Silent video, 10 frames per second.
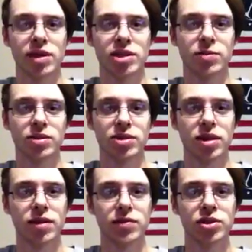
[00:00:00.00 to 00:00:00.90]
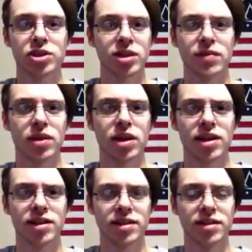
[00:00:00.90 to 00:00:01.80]
about some stuff, just leave a
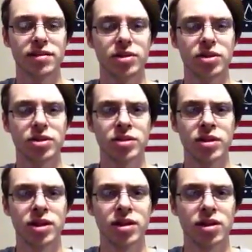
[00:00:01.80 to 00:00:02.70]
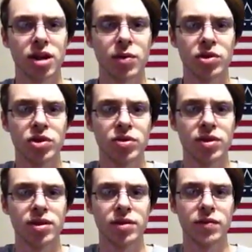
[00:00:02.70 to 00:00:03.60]
like and just comment what you
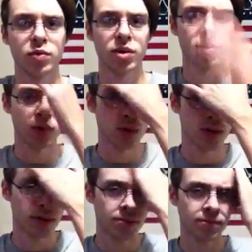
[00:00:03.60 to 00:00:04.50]
think if you want more.